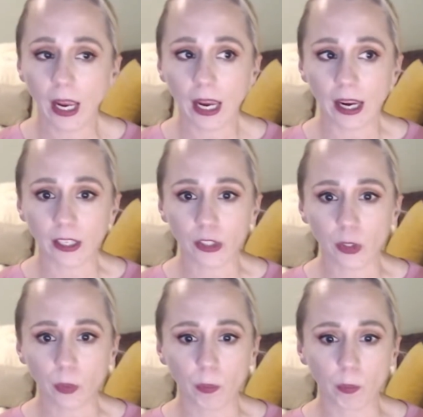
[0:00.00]
and
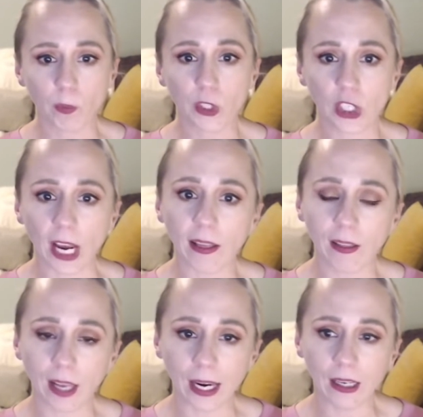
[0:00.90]
to shed
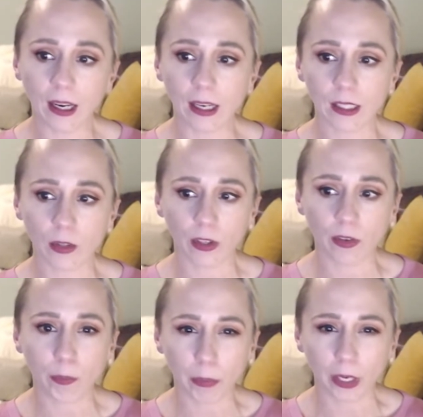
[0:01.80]
light and sort of
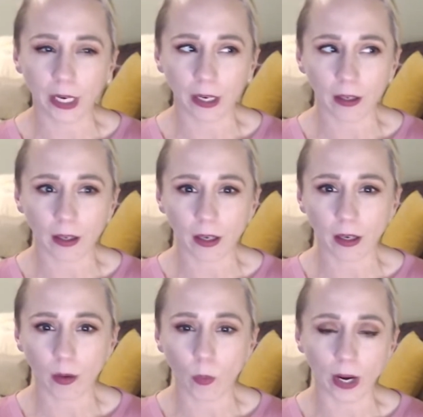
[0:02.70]
bring
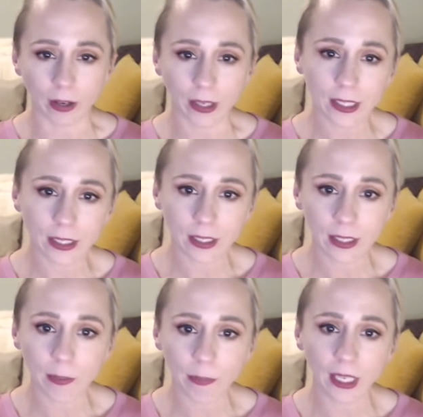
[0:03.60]
awareness to
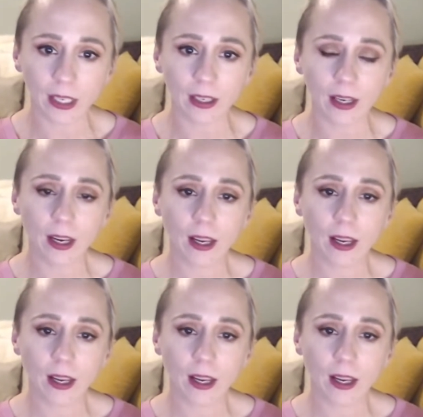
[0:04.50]
something